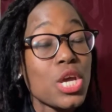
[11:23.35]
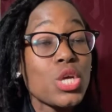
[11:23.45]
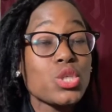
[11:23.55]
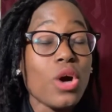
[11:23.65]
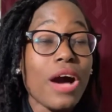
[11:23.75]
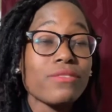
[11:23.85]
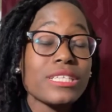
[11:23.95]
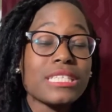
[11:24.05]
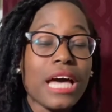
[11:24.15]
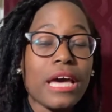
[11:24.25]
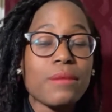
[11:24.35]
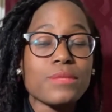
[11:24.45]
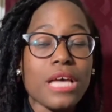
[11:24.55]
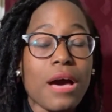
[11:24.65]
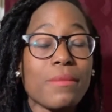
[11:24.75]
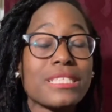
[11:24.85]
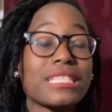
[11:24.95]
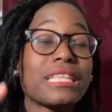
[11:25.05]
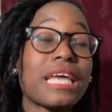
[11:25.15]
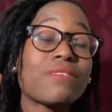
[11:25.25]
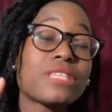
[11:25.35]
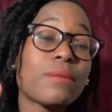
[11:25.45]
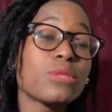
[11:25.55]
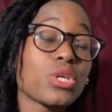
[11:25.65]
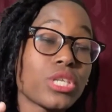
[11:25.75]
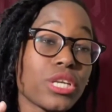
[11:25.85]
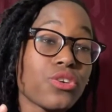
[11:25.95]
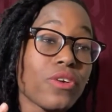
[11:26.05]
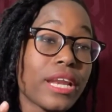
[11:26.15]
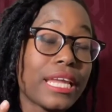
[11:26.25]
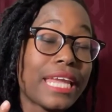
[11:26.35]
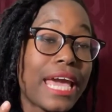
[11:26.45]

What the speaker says: So oftentimes it's the lifetime learning credit